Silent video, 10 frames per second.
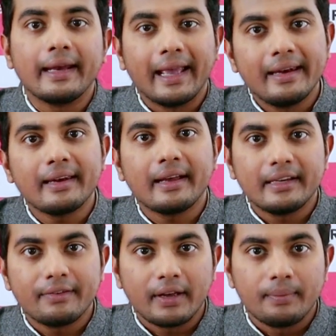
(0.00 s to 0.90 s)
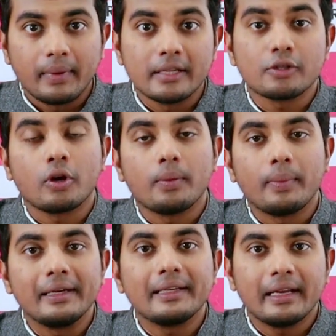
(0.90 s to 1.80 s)
an N95 mask or a
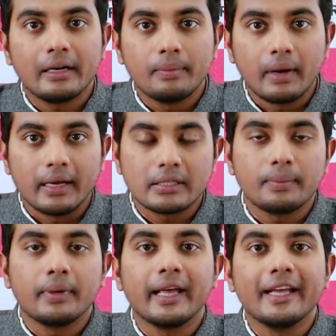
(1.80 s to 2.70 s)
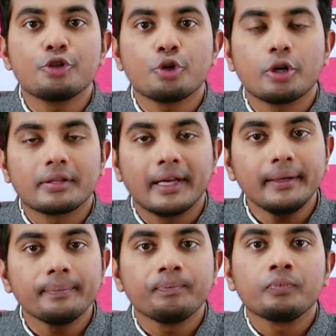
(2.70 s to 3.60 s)
multi-layered mask, but ensure
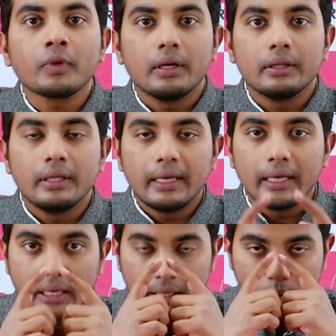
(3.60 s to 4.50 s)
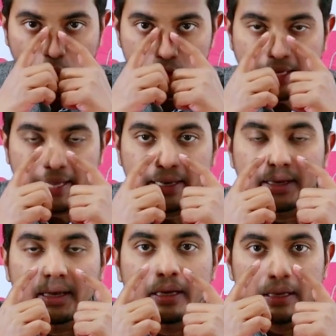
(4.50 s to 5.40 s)
that the nose
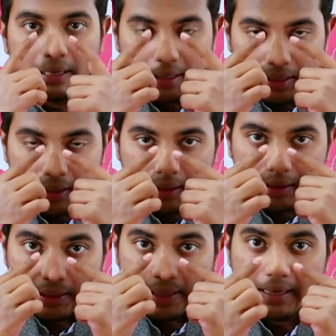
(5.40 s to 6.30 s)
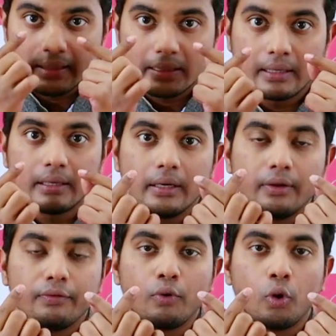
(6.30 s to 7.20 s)
area there is a
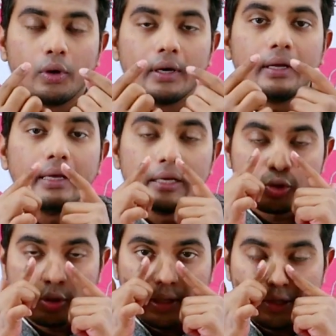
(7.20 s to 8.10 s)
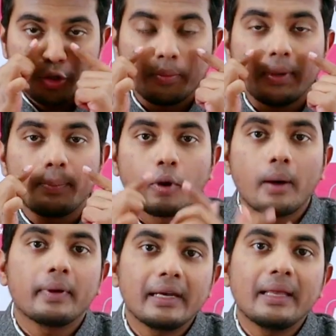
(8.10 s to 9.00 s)
fold, so that should be
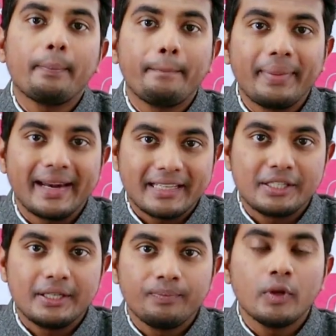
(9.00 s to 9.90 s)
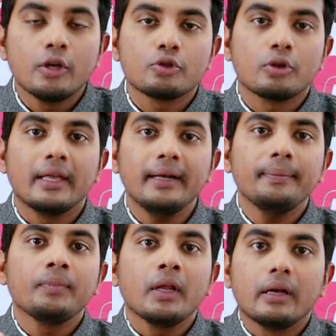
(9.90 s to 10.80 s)
properly pressed, so
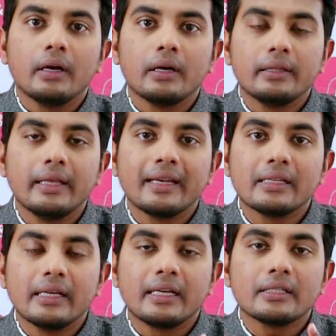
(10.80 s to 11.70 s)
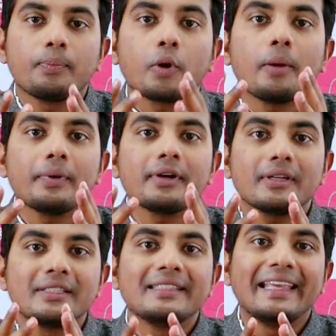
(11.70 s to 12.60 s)
that it is a
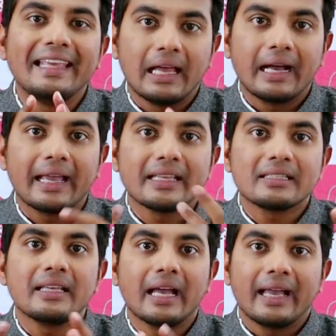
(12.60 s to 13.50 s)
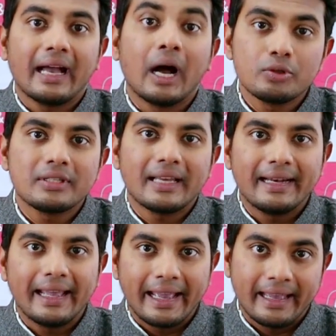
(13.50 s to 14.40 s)
proper seal against the
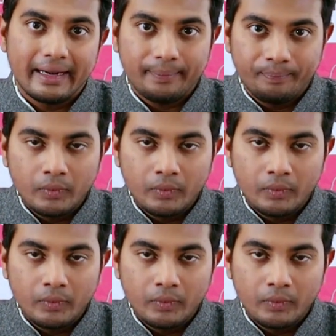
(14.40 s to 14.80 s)
outside air.